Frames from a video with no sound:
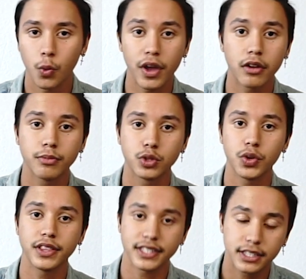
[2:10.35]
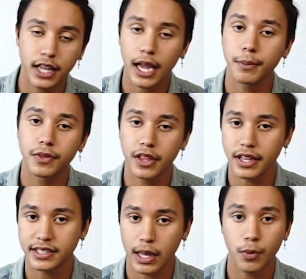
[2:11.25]
we end up doing the same
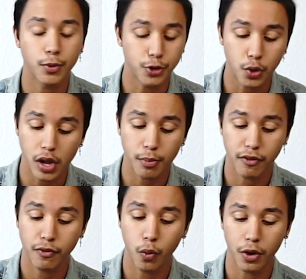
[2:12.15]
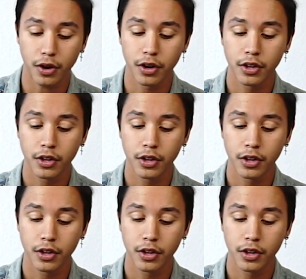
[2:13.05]
things that we were doing before,